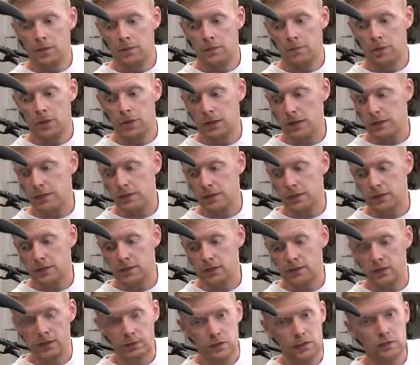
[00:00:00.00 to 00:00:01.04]
But
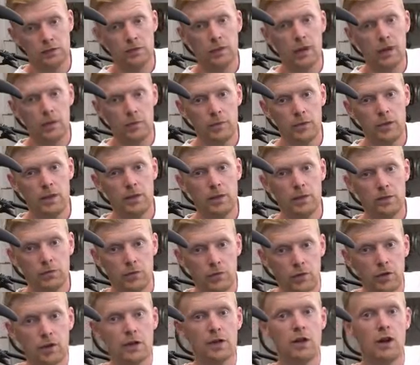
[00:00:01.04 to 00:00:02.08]
these are going to be
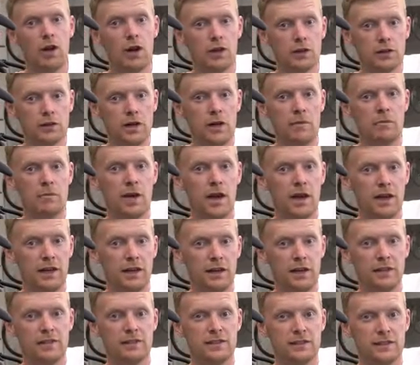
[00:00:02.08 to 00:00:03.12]
really hard to come by
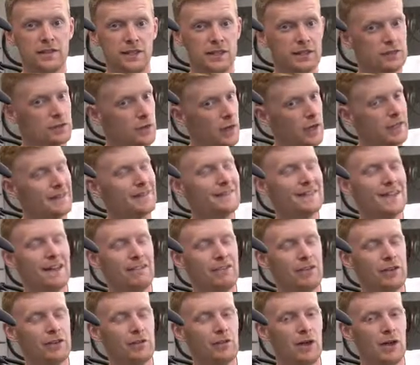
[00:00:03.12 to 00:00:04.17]
again this year, so I
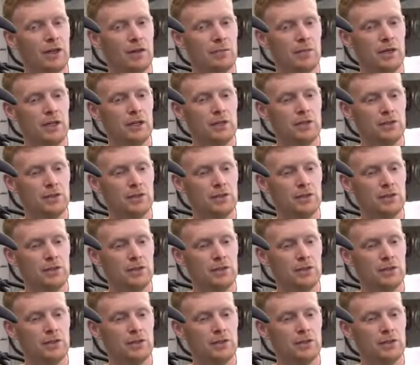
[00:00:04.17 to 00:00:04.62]
definitely recommend